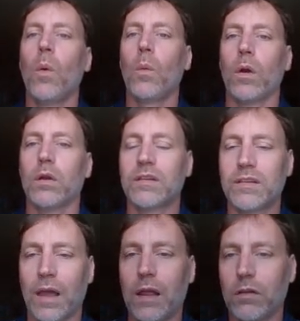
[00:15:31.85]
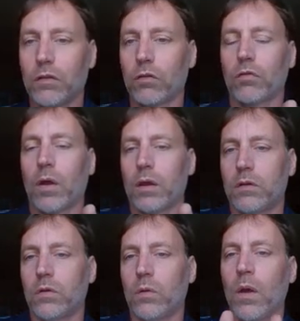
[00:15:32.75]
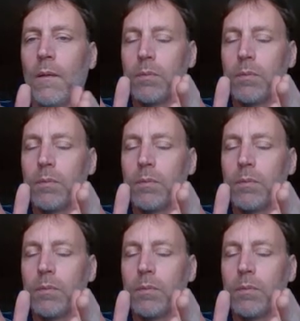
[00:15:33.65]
where scientists are trying to